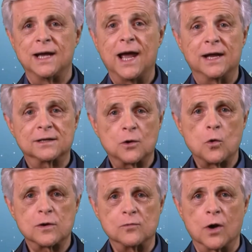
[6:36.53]
and
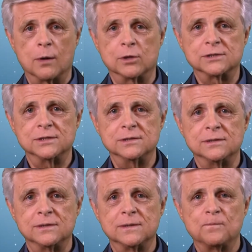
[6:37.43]
Gordon
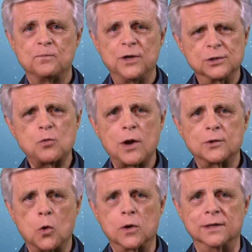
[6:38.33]
Robertson. Here's
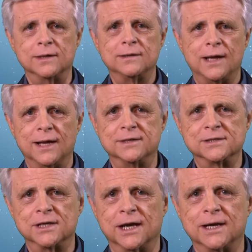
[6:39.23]
what Gordon had to
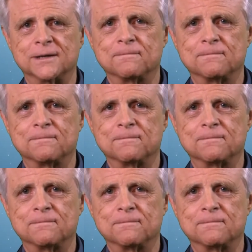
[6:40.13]
say.